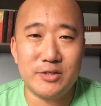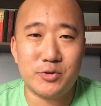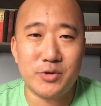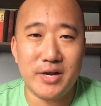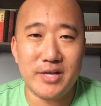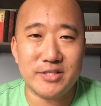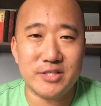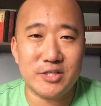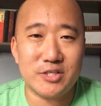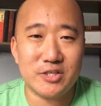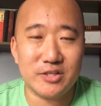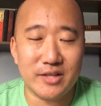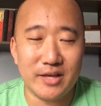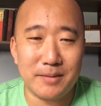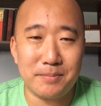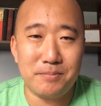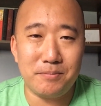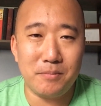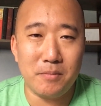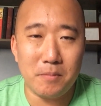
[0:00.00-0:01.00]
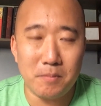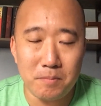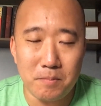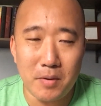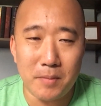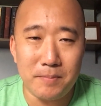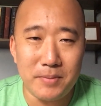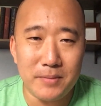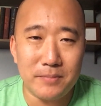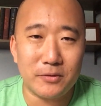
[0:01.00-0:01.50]
in transition,
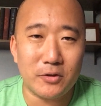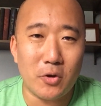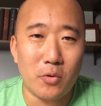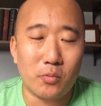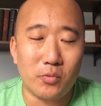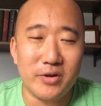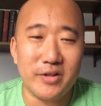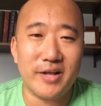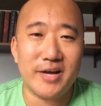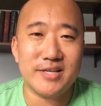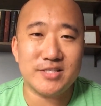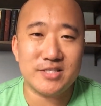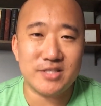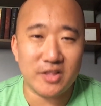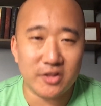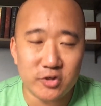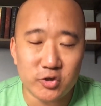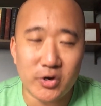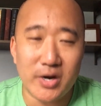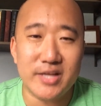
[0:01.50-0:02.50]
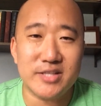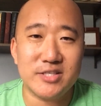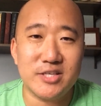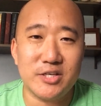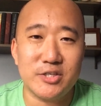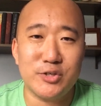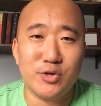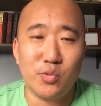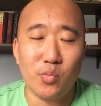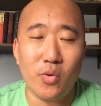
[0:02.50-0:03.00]
but people don't realize the
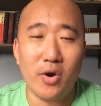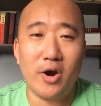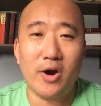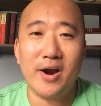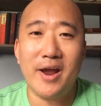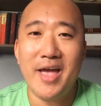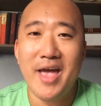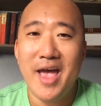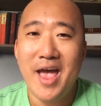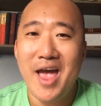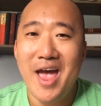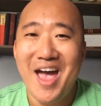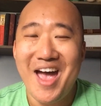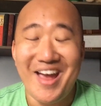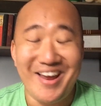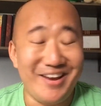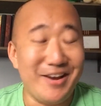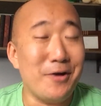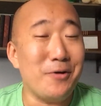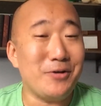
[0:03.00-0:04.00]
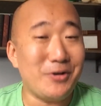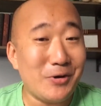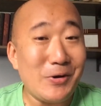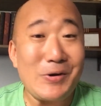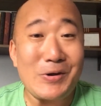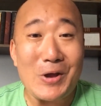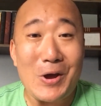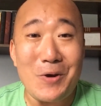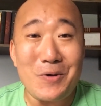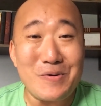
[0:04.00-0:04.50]
transition where, a
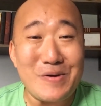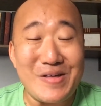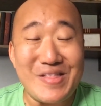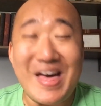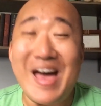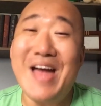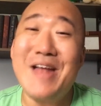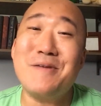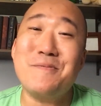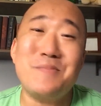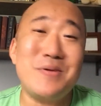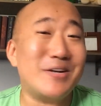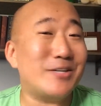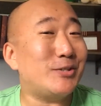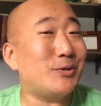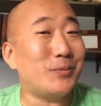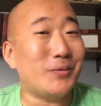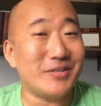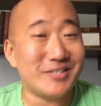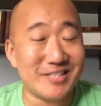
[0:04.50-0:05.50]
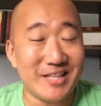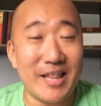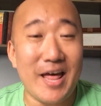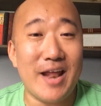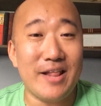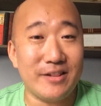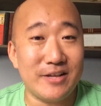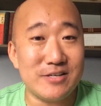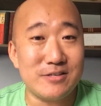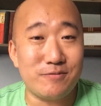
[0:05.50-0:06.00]
year ago, that picture was a
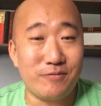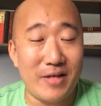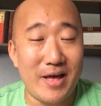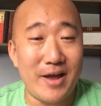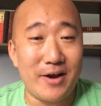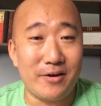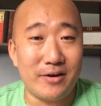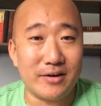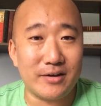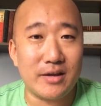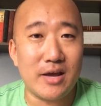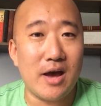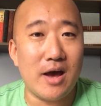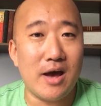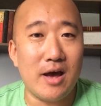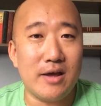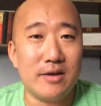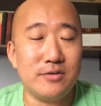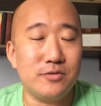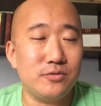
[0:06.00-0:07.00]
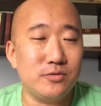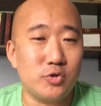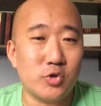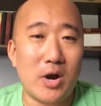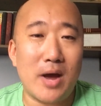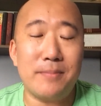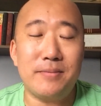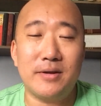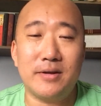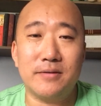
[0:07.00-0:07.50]
lot less flattering,
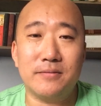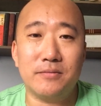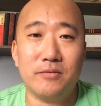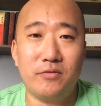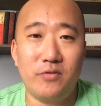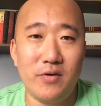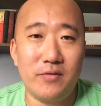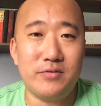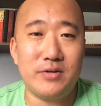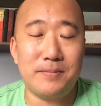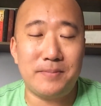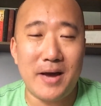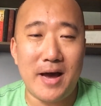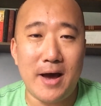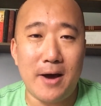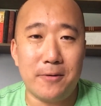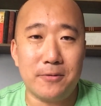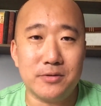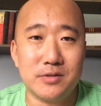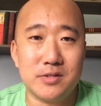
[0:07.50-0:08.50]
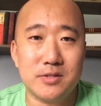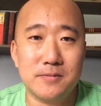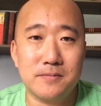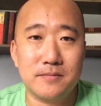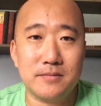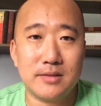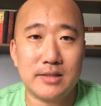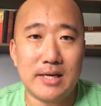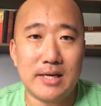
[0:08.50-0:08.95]
dropping 50 pounds